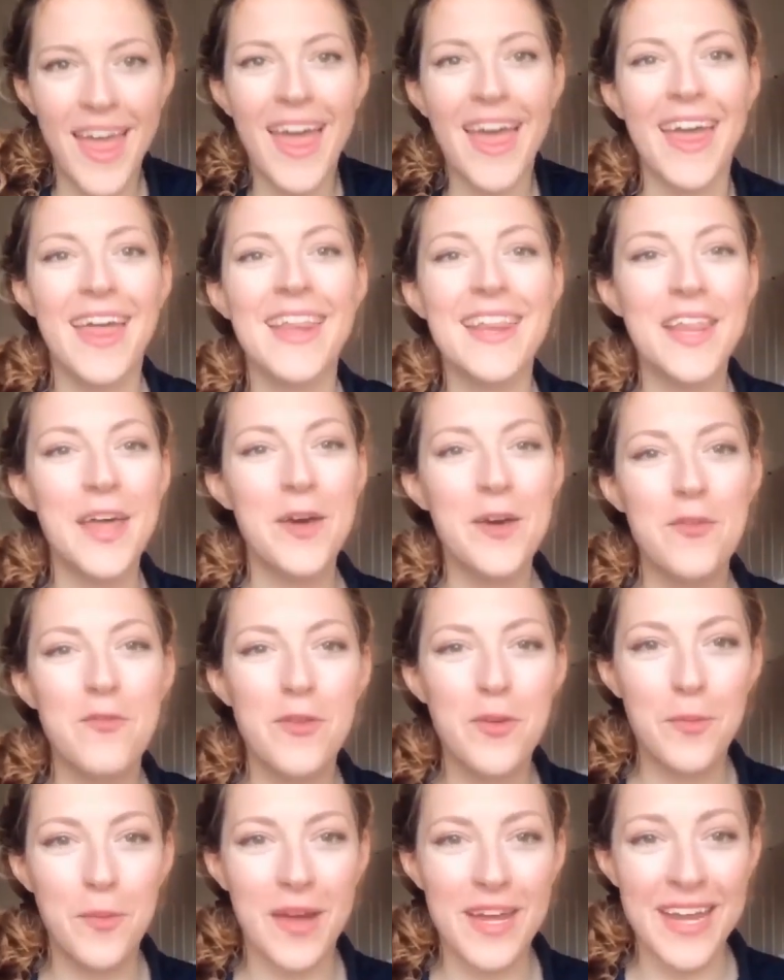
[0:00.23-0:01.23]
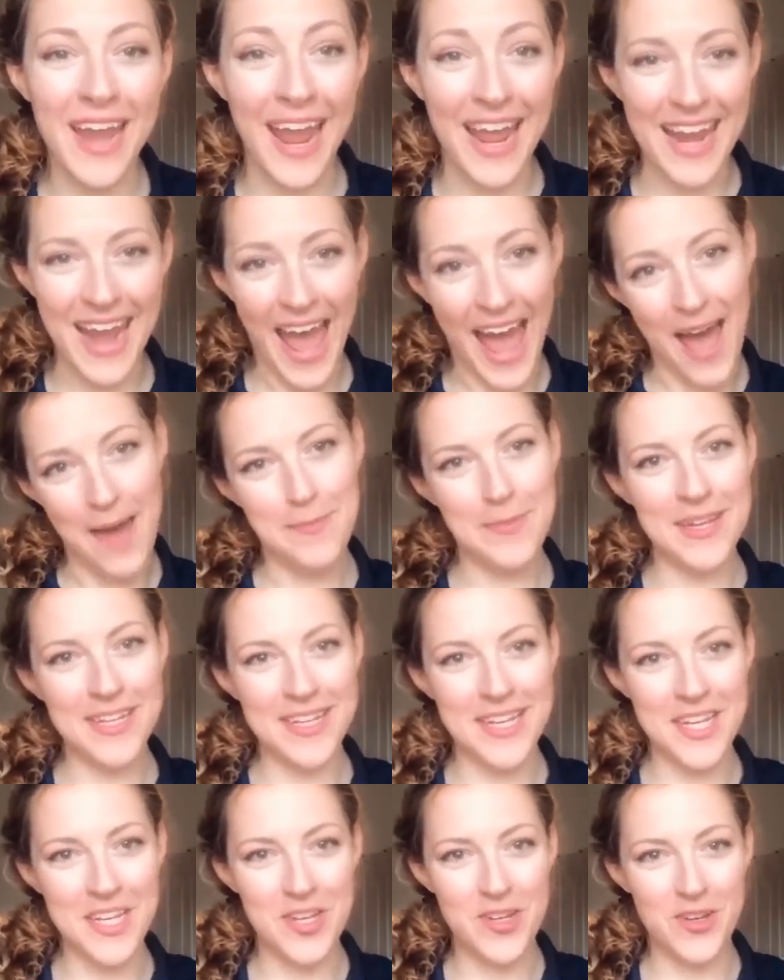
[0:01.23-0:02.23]
Hello everyone and happy
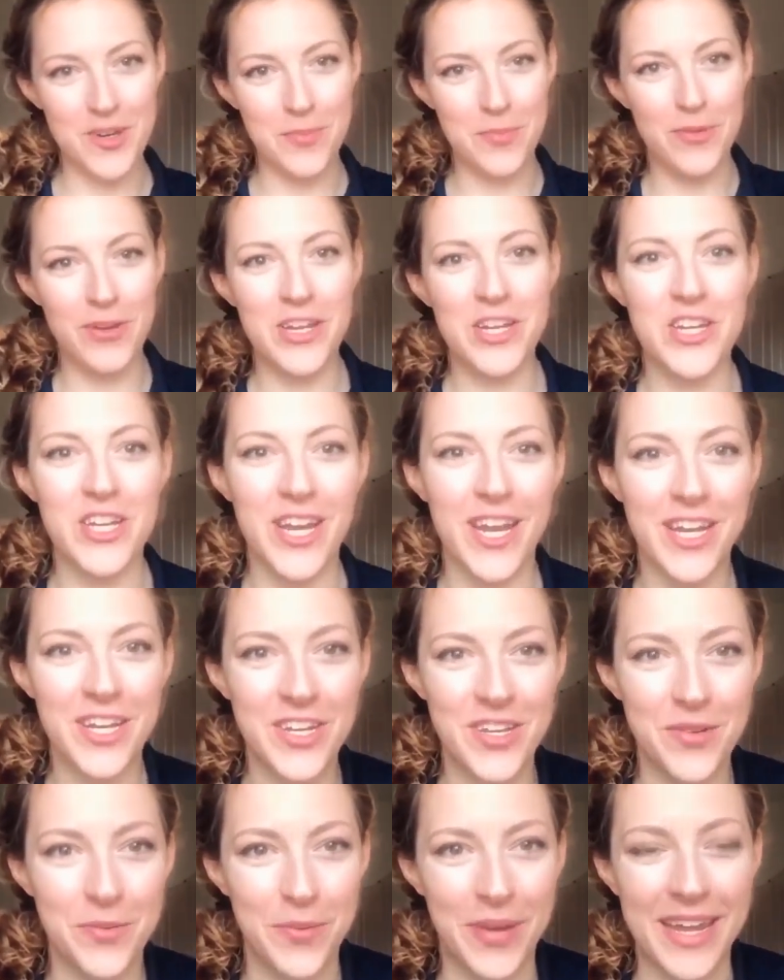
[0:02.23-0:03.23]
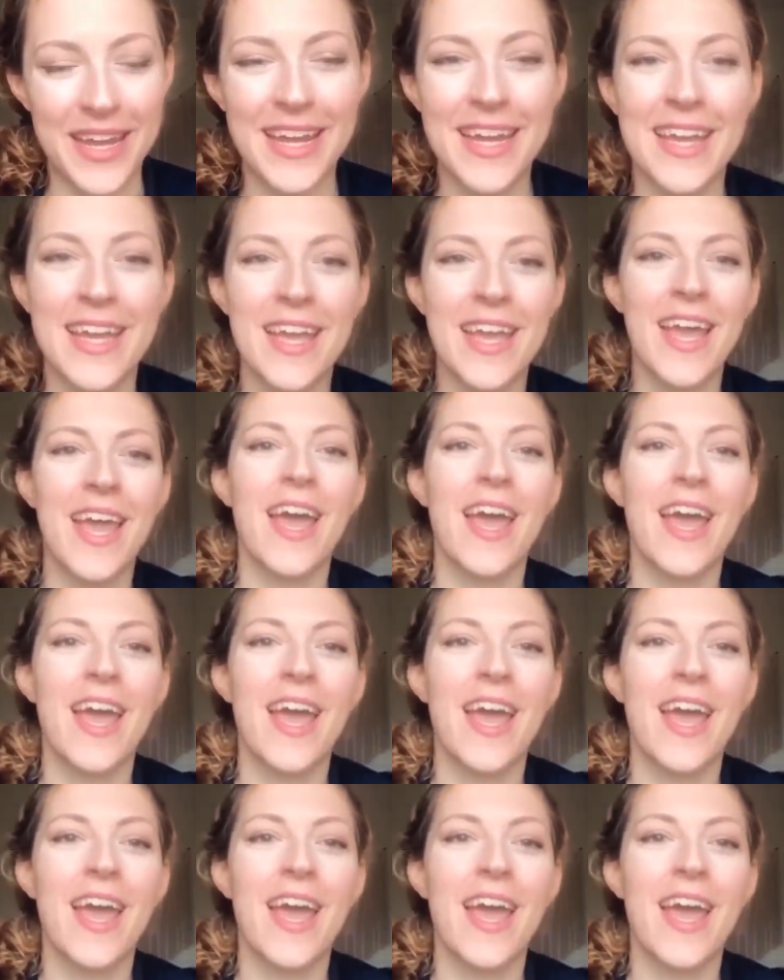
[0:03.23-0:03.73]
Teacher Appreciation Week.